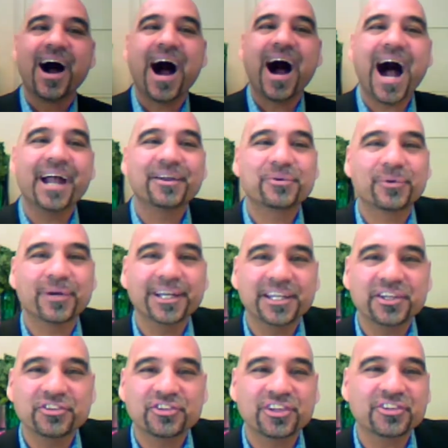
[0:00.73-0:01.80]
Hi,
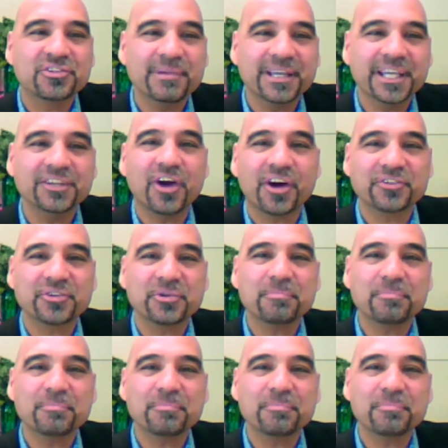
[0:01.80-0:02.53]
greetings. It's me, Dr.